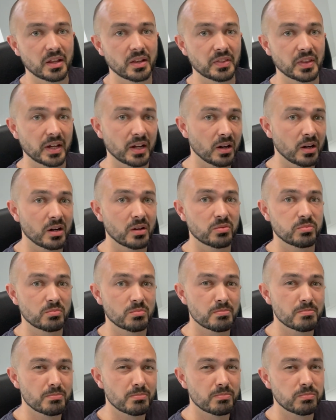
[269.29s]
They are
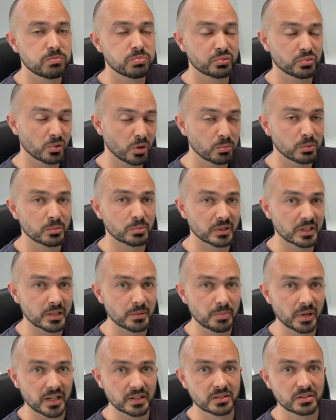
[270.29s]
probably
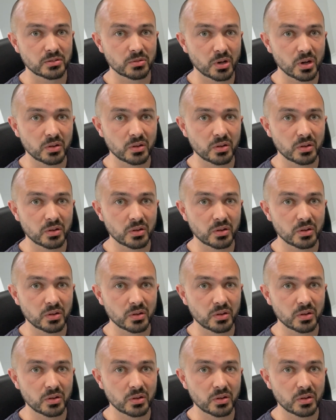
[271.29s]
better